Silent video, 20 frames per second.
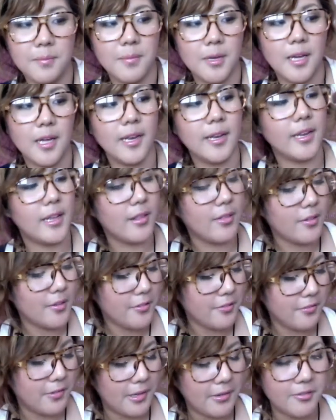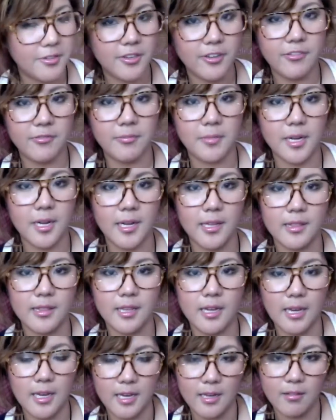Another favorite of mine
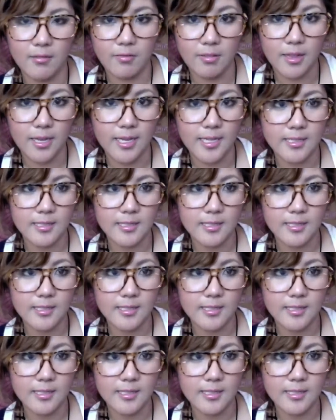that I have liked